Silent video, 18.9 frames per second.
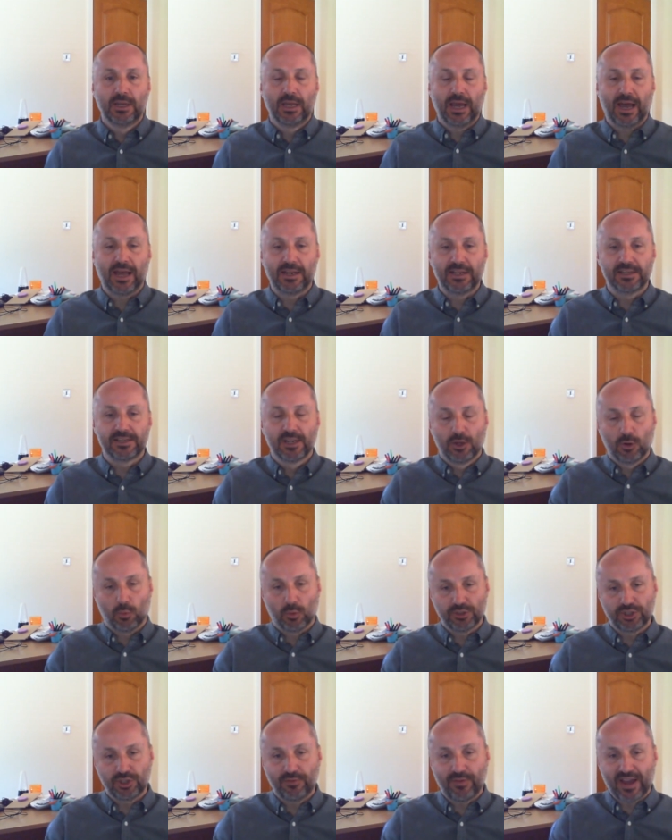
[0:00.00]
And
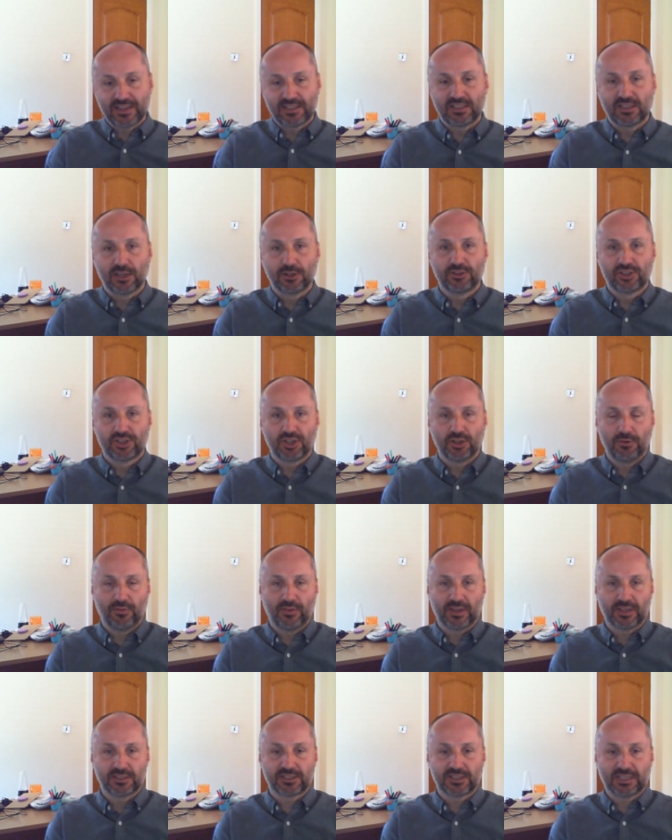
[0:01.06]
once you've added those two
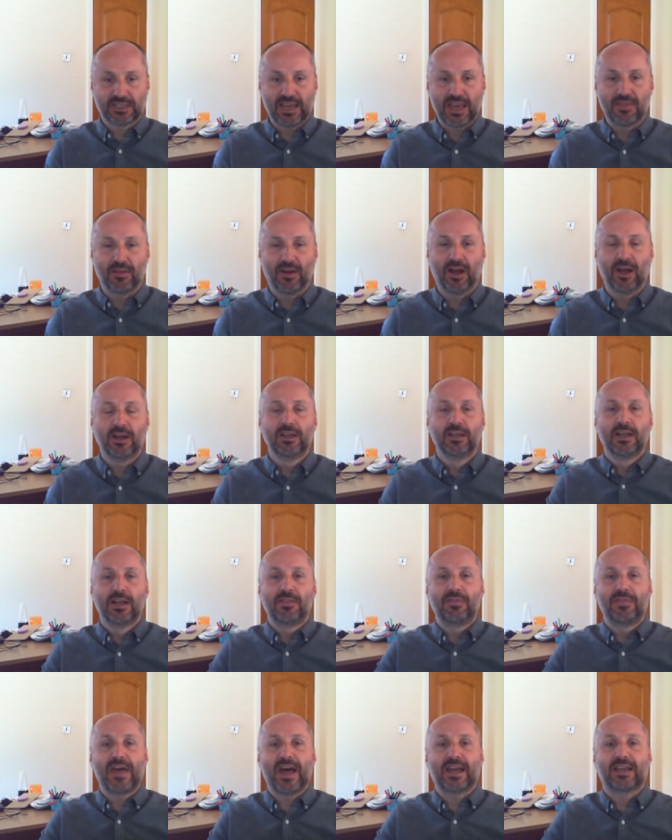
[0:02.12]
figures together,
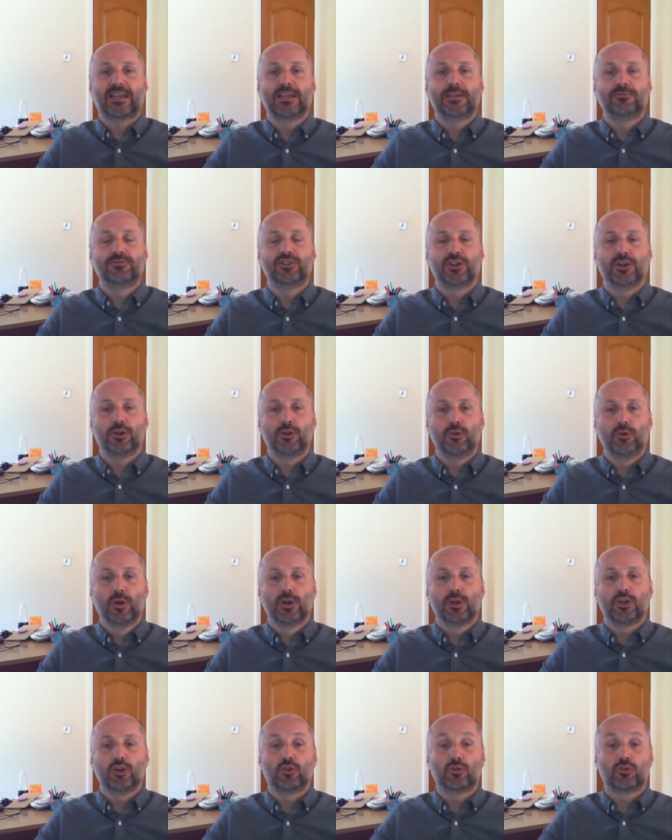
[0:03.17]
that gives you
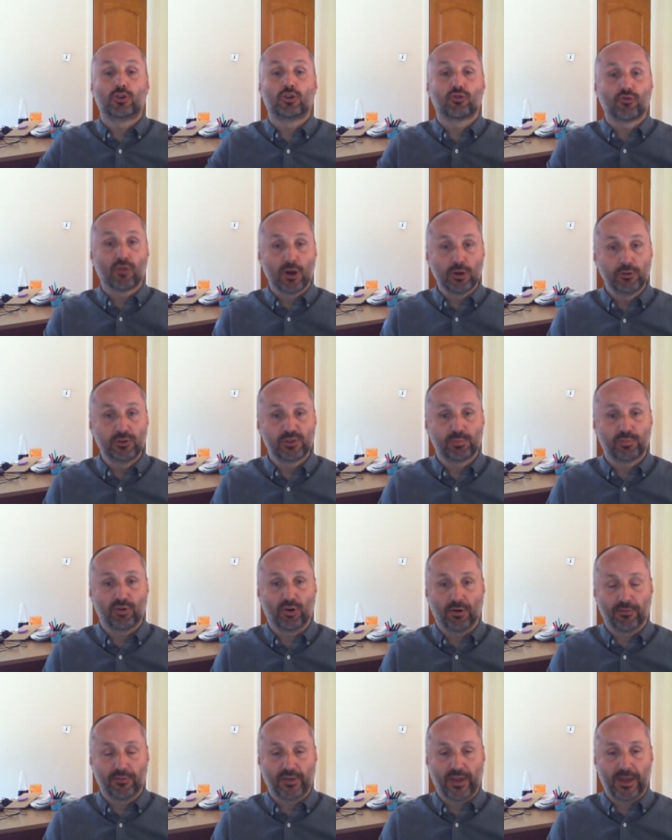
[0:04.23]
your gross
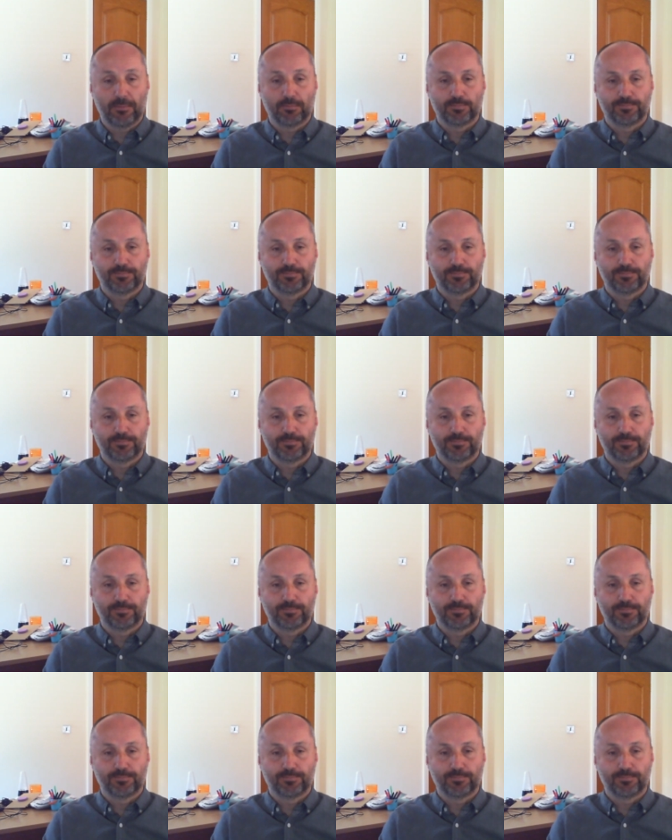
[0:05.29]
profit.